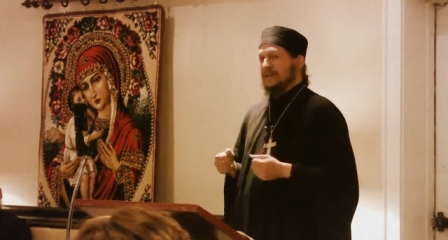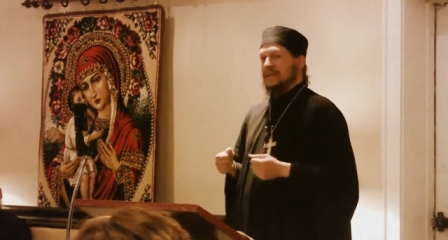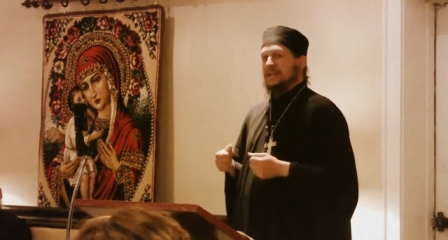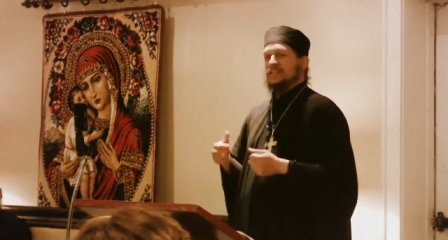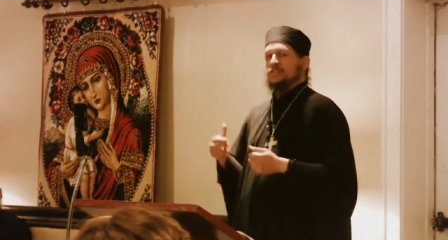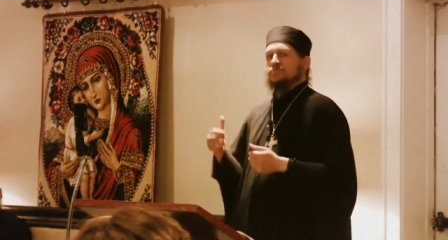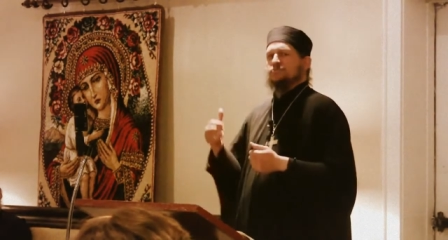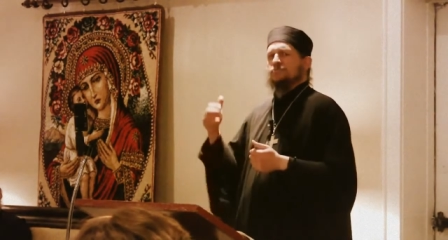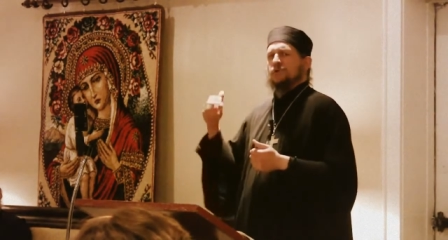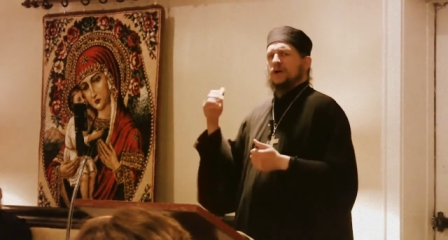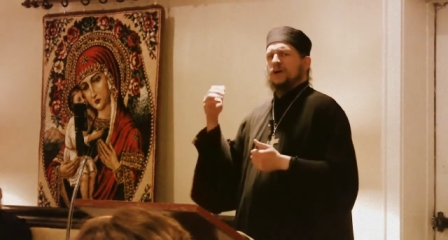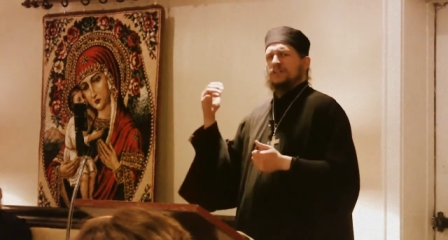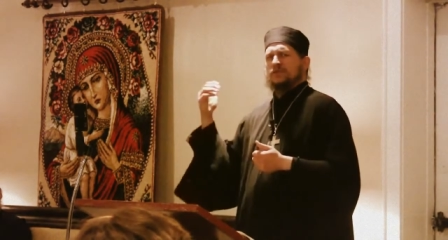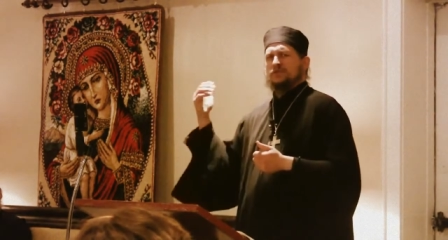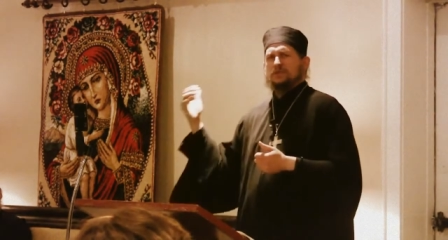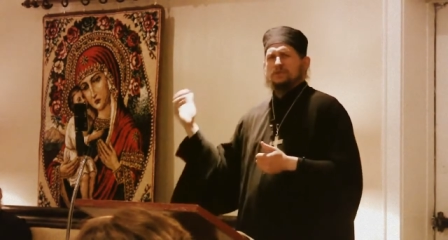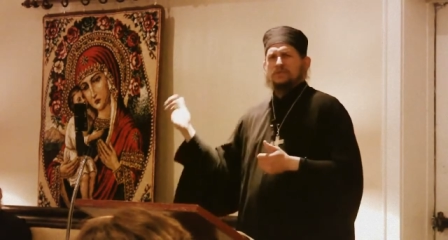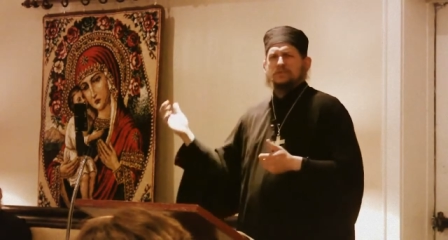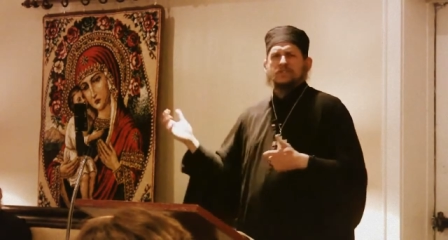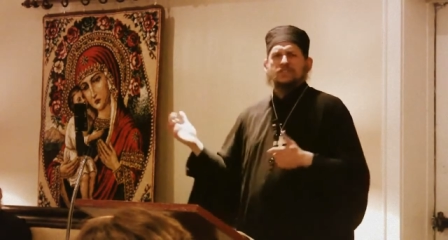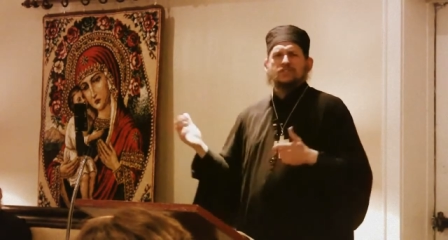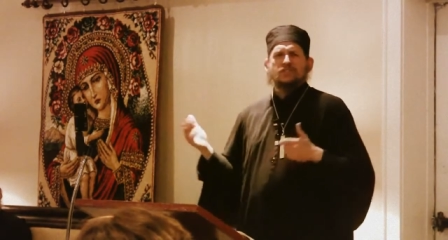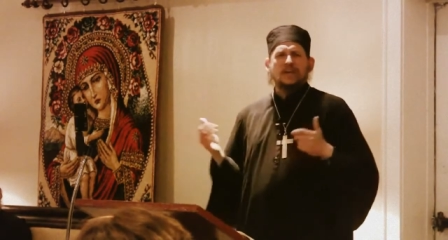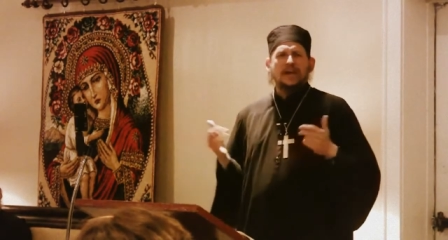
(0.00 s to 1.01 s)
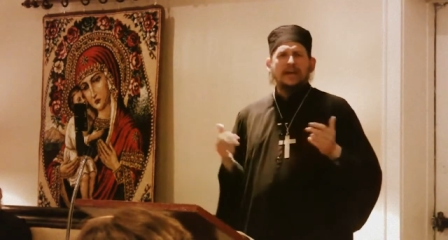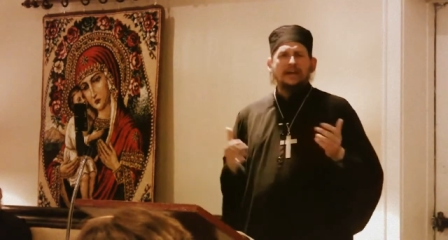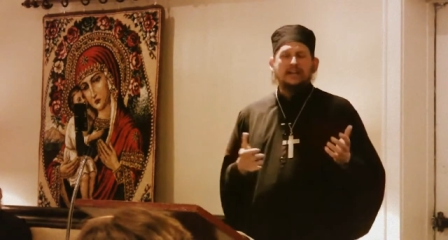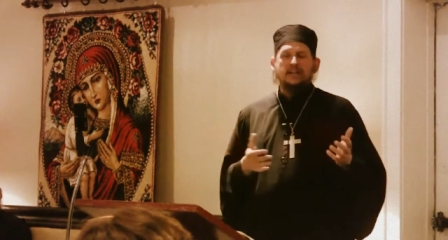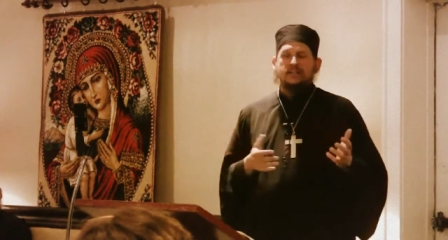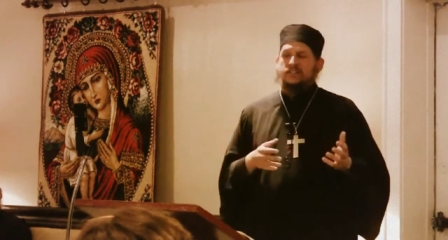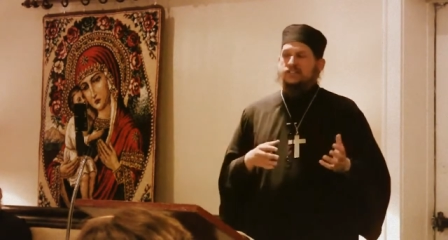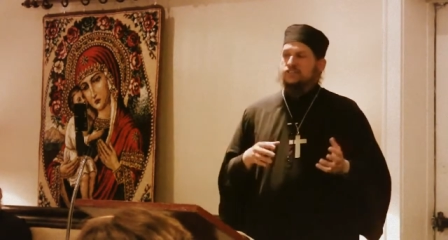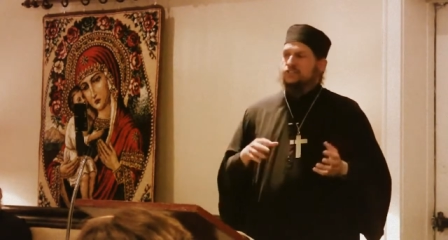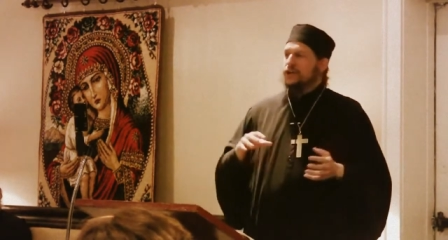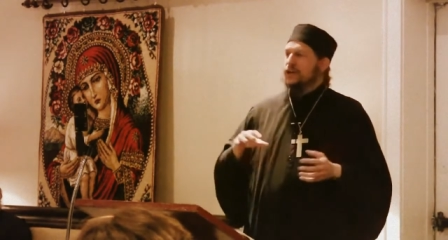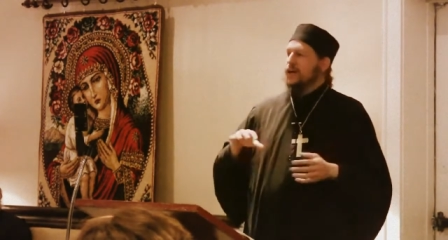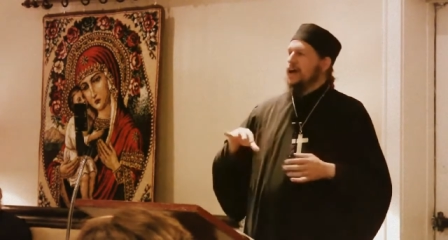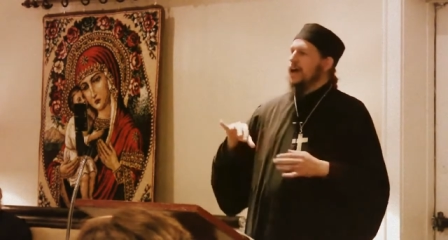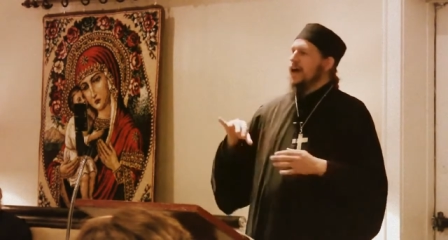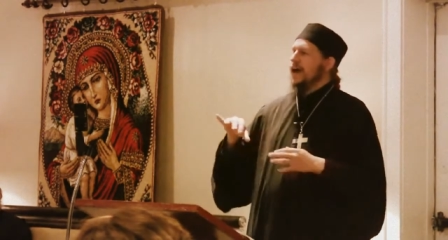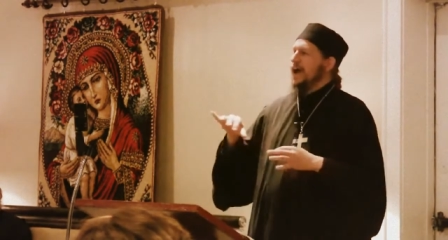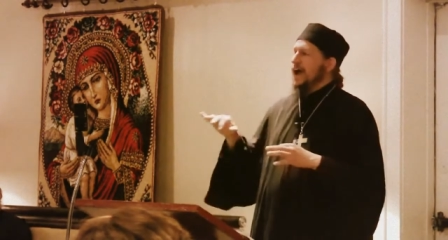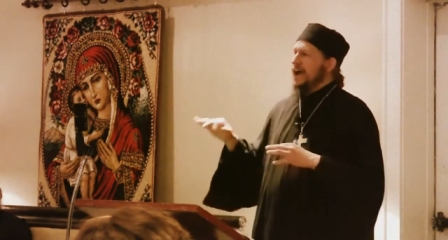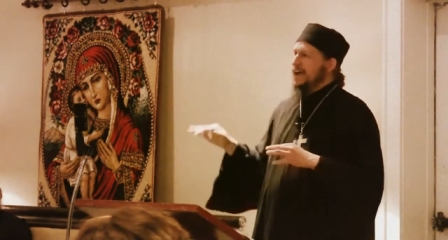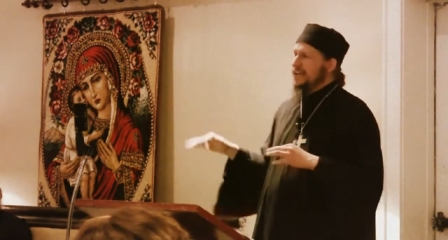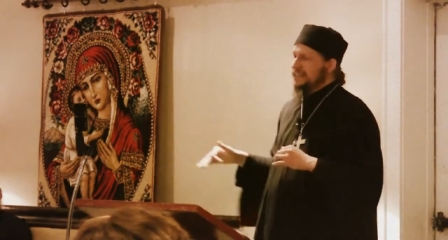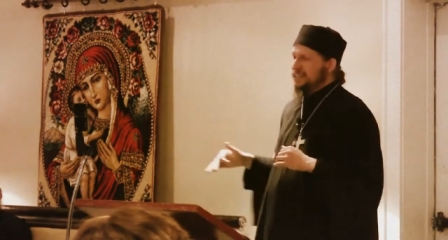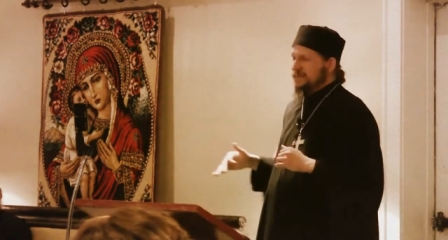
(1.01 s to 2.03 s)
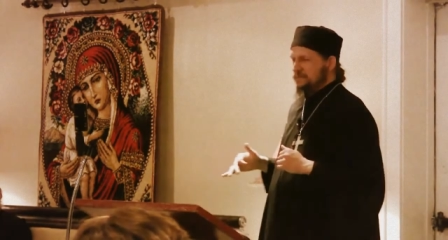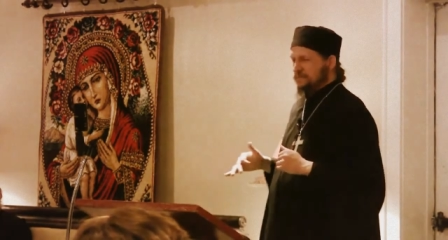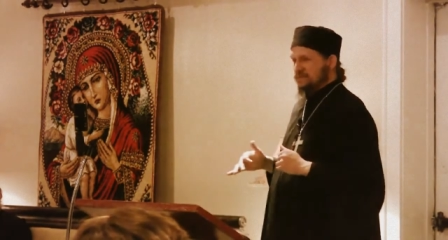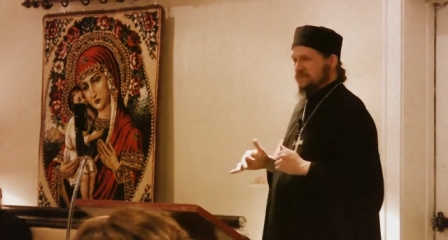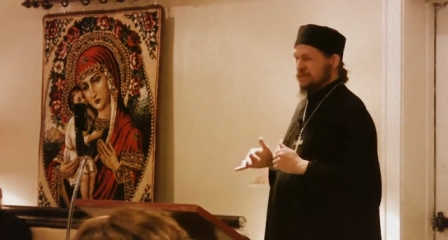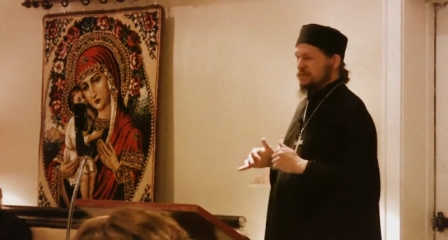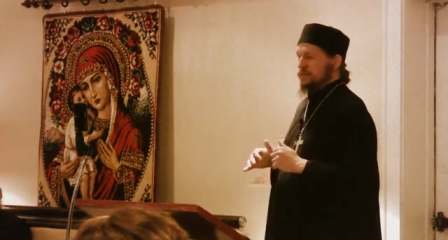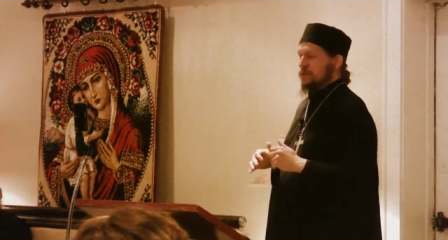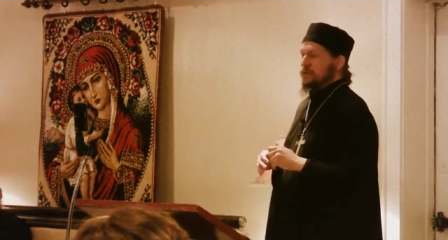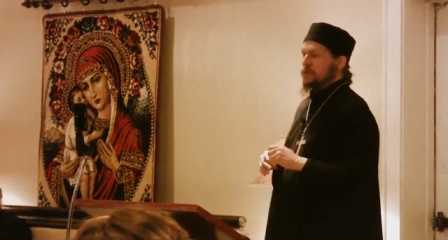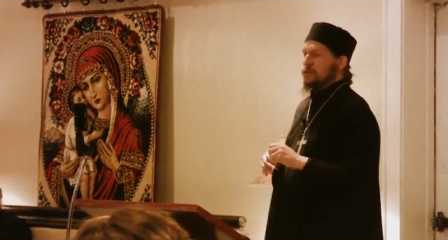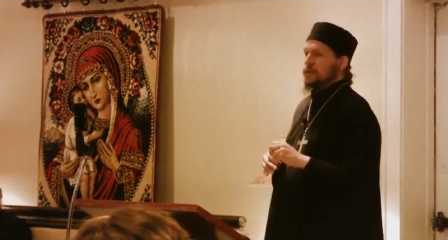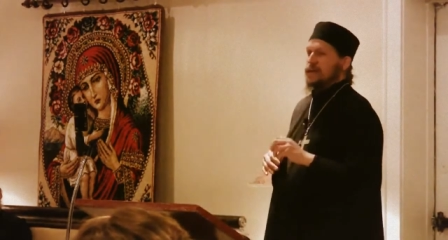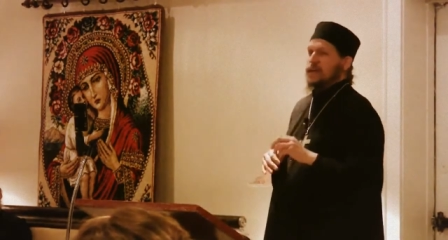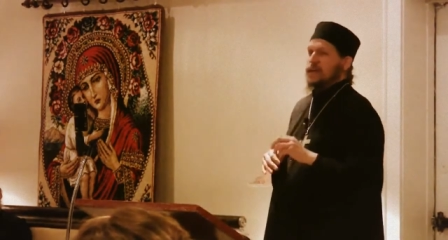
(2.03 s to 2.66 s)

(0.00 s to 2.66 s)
And his brother would be jealous and try to hide them from him.